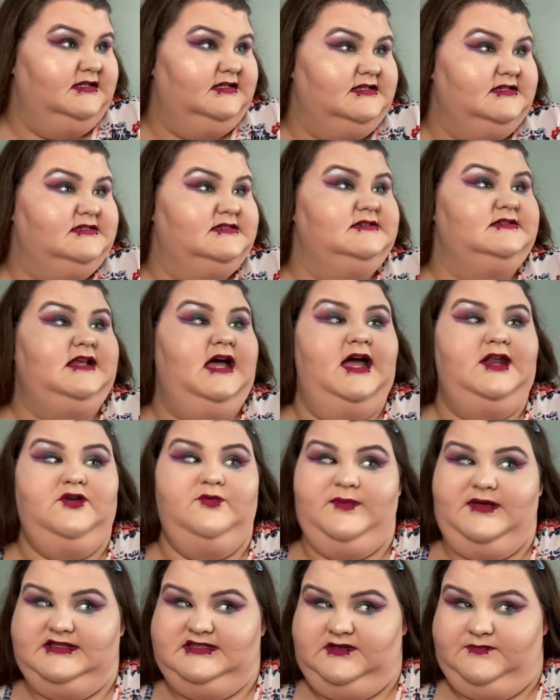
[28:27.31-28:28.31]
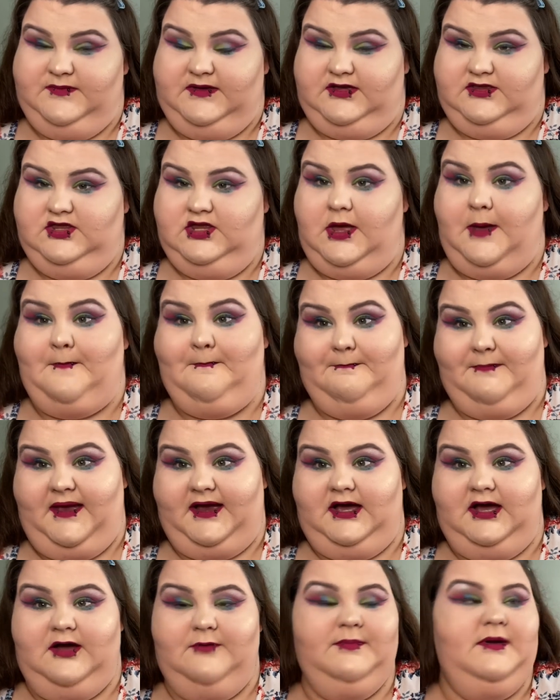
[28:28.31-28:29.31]
This is not no basic bitch
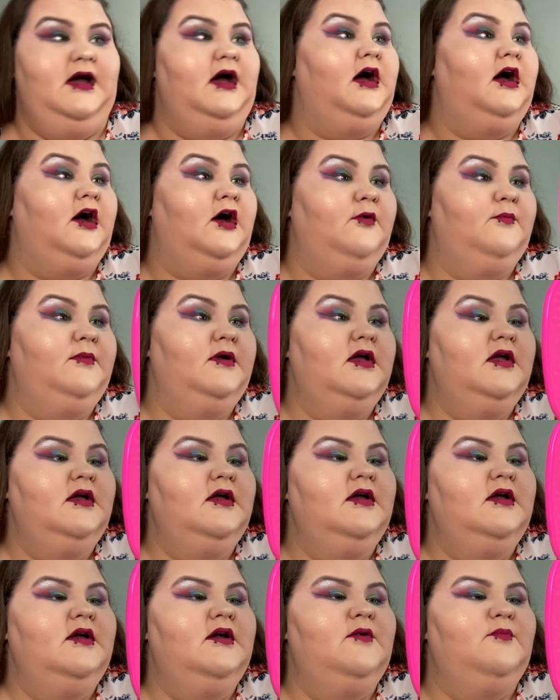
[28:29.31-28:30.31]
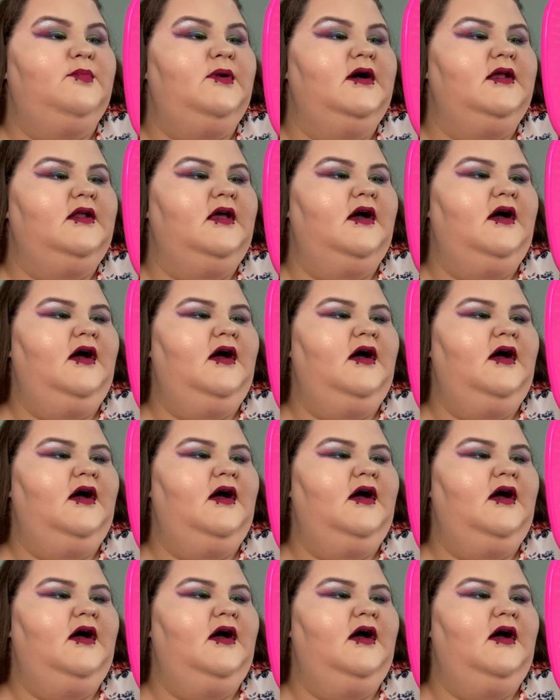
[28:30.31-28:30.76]
makeup. Um, but